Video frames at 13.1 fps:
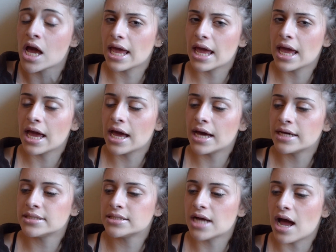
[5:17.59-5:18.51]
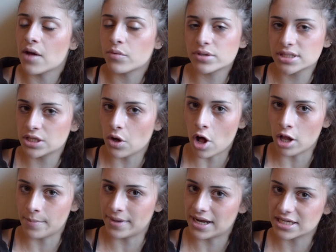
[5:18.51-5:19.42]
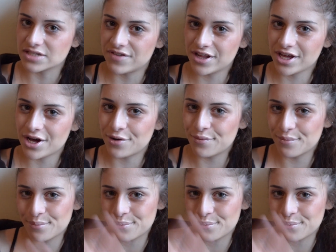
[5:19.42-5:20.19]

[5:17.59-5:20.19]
And I will see you all in my next video.